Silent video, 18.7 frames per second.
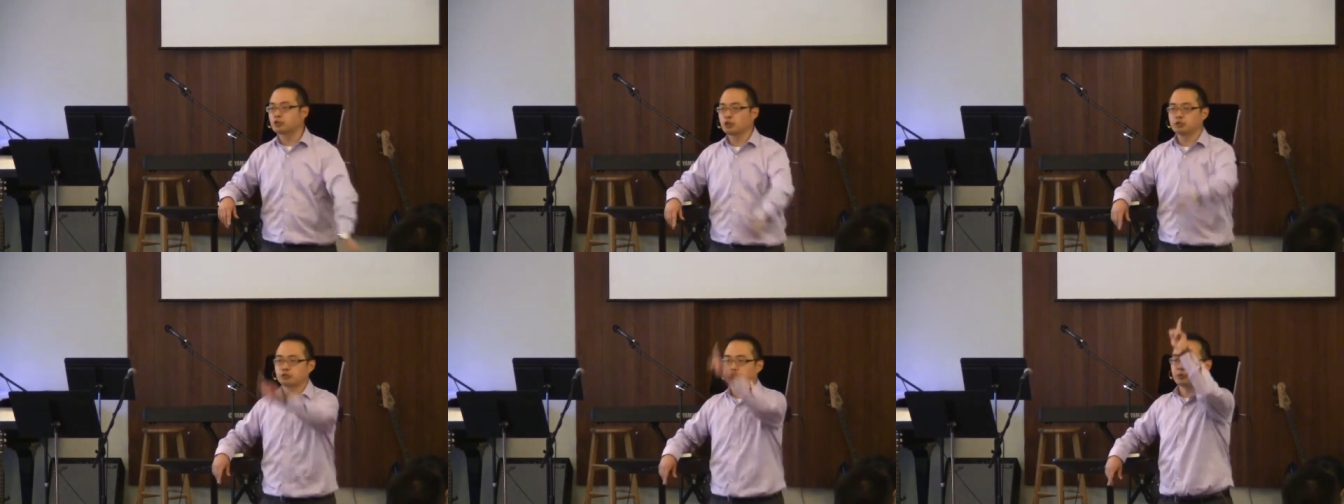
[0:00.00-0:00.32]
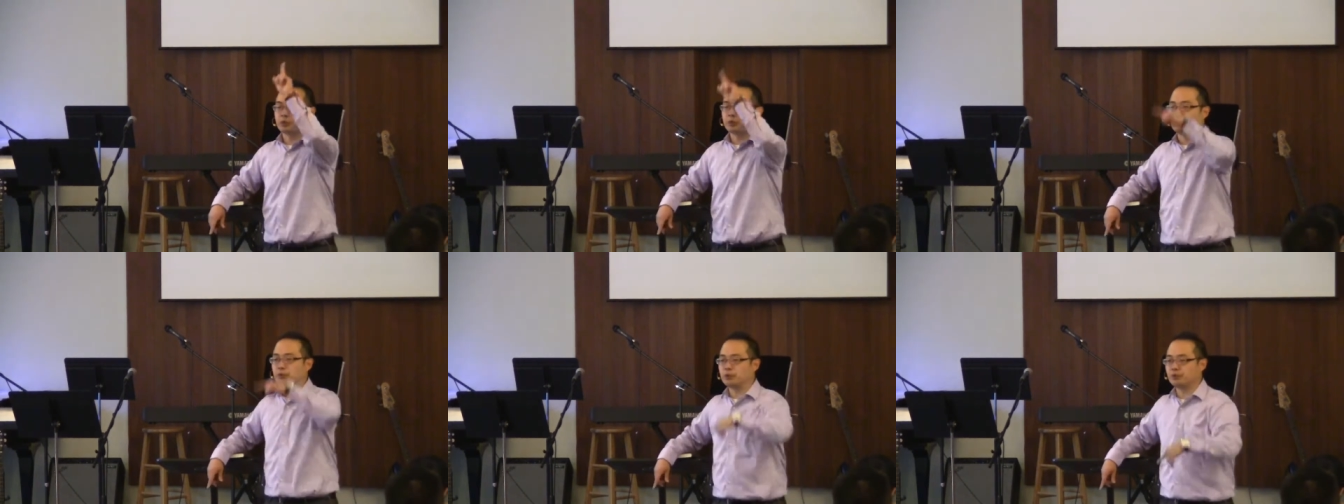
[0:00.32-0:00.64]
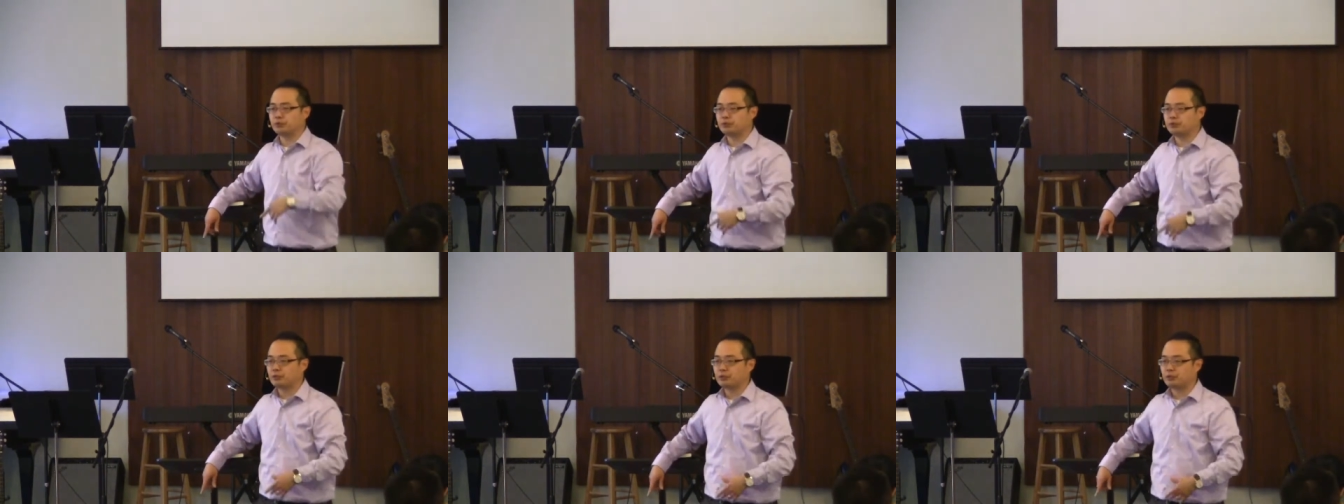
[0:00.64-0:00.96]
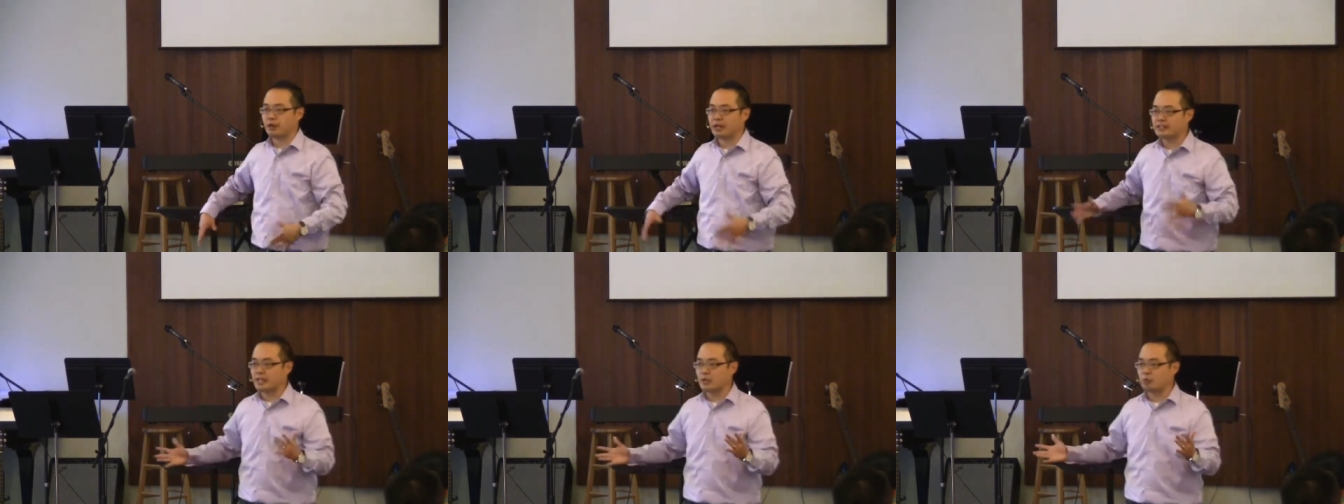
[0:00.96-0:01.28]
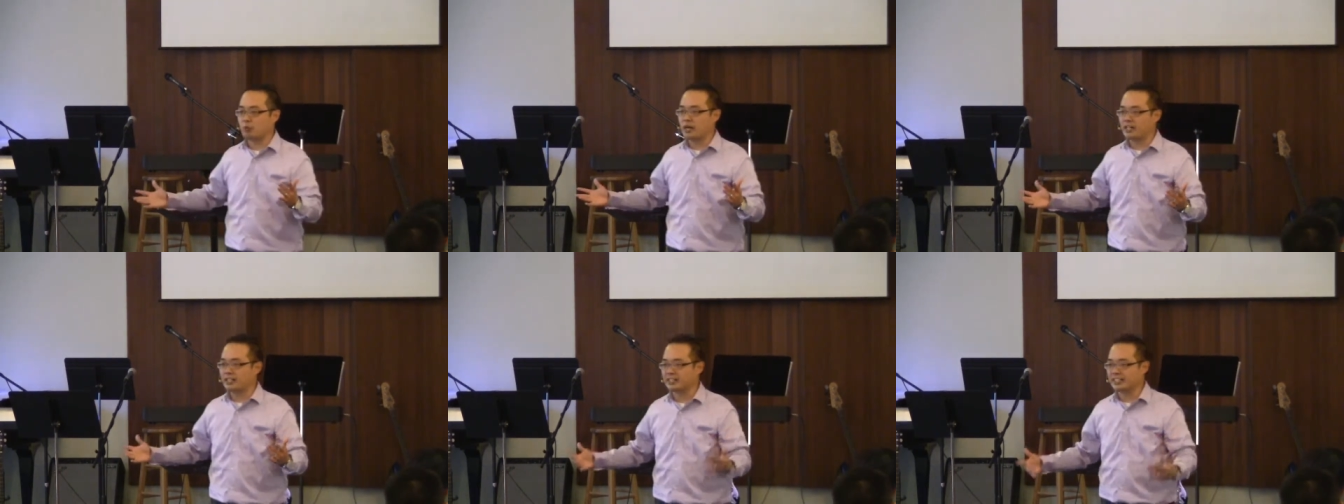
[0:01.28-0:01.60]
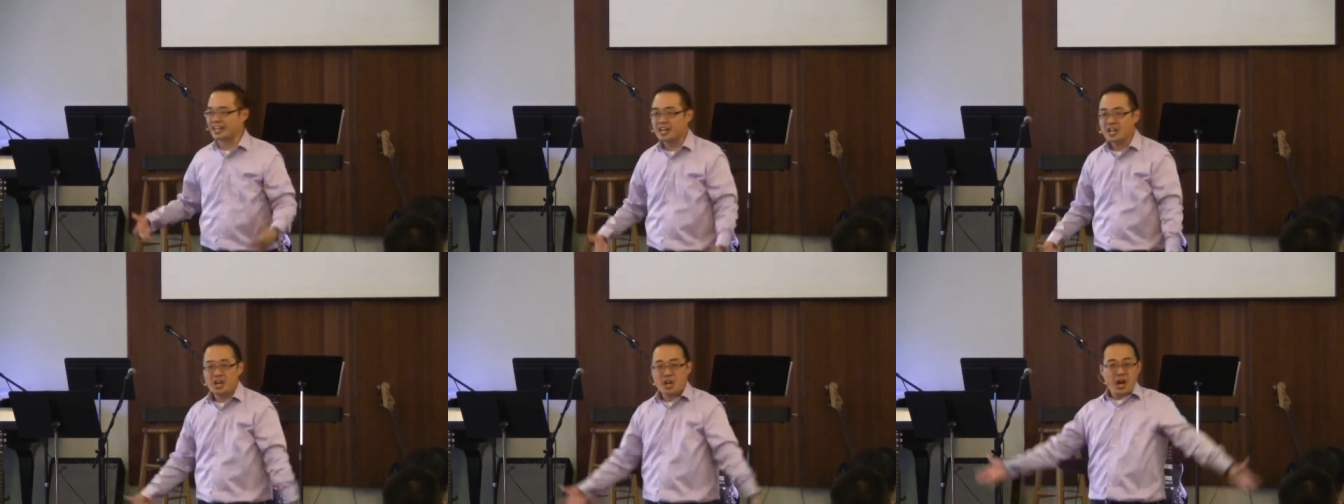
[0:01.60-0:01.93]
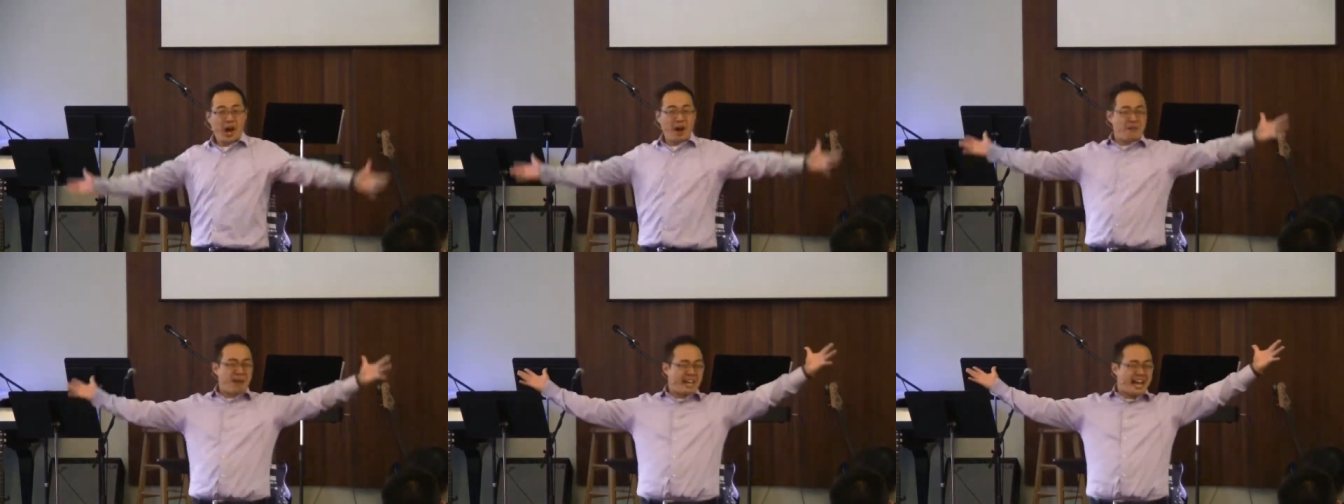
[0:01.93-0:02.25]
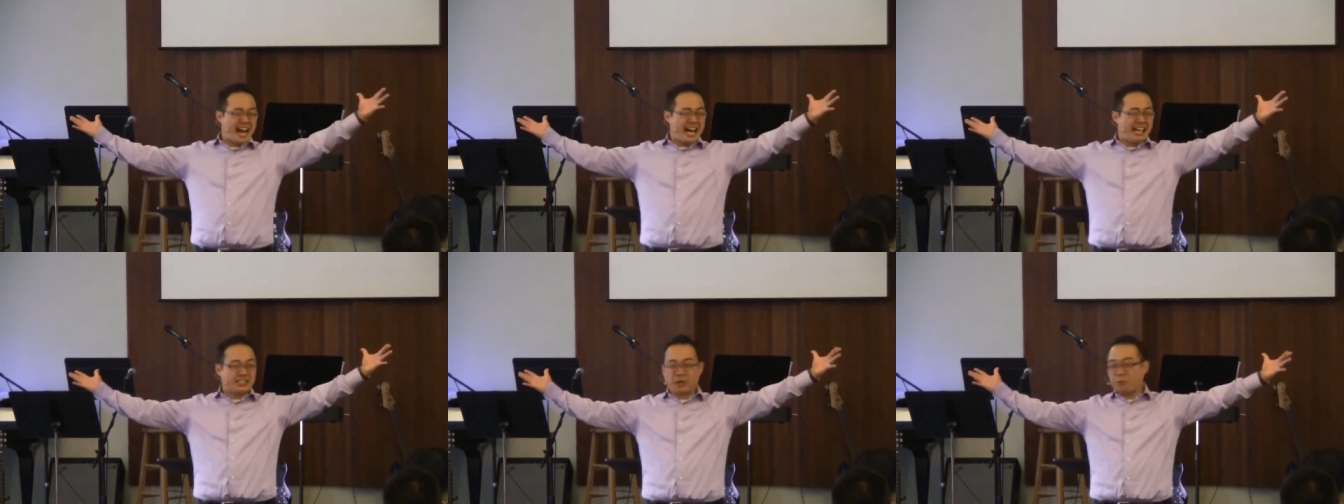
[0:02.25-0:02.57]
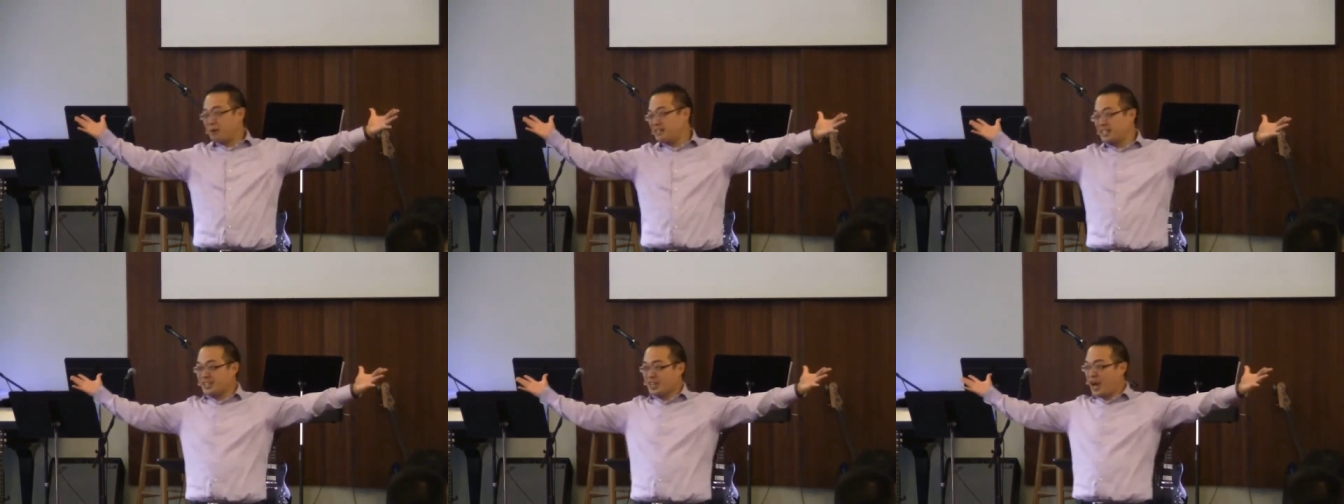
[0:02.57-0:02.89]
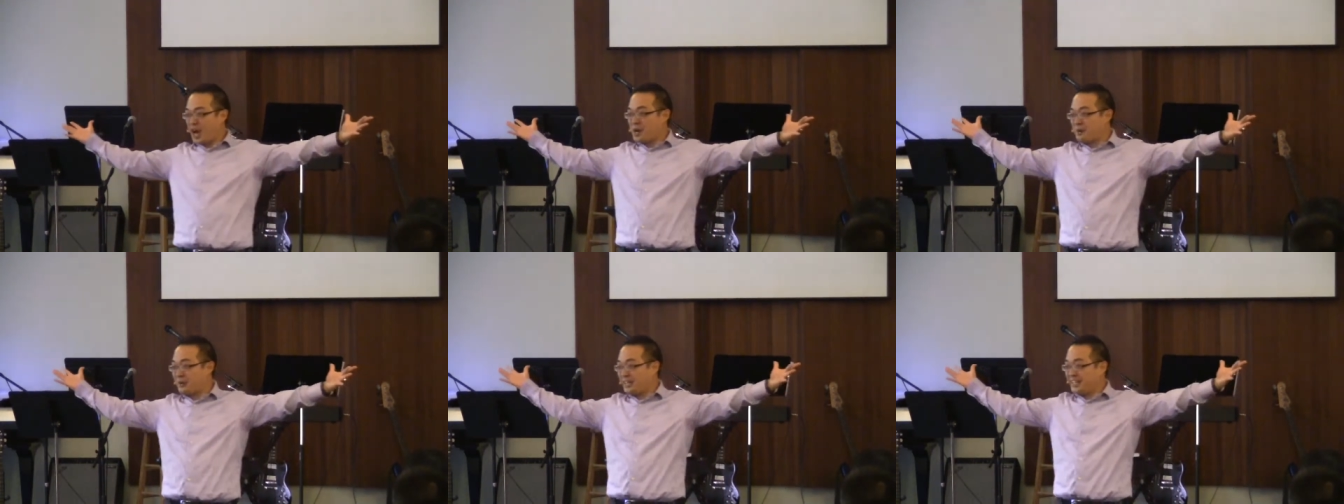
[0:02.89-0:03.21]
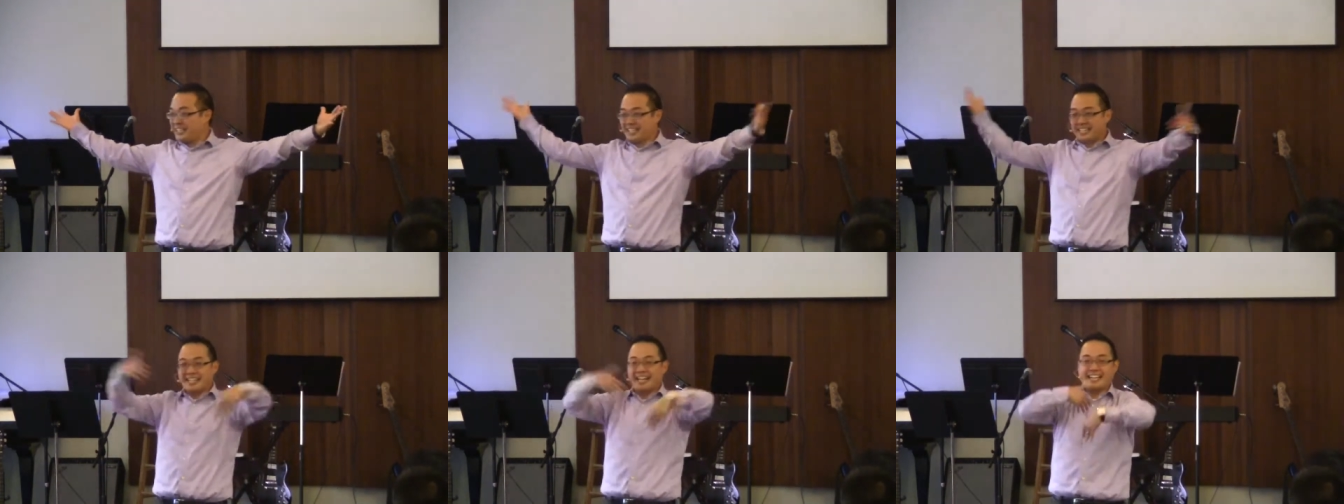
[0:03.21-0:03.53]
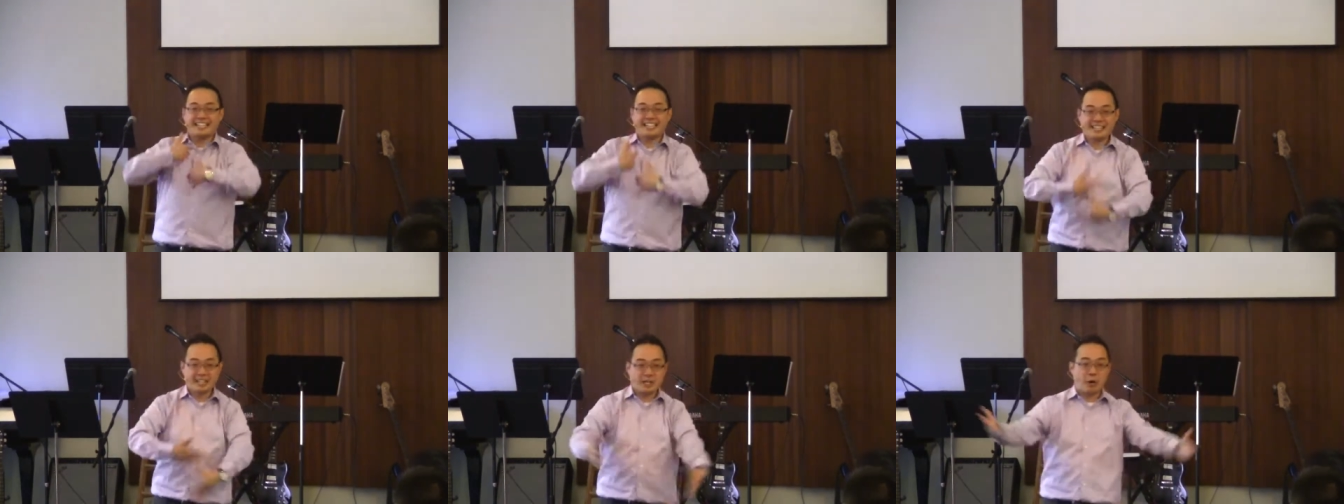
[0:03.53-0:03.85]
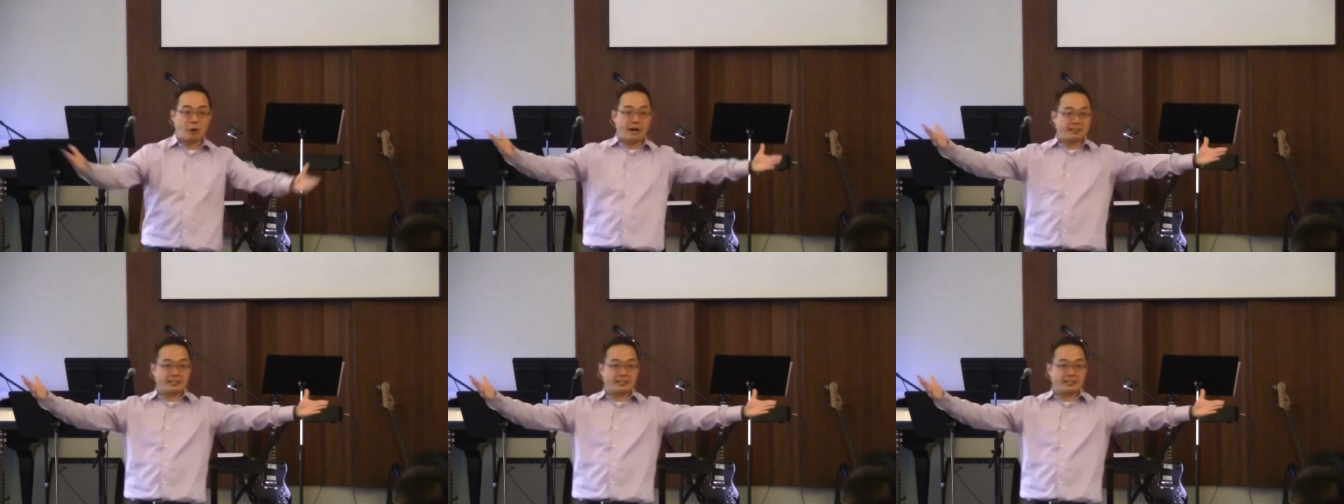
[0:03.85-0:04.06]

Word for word: goes through the roof, right? They win and like, oh my gosh, I won the lottery! And then they go out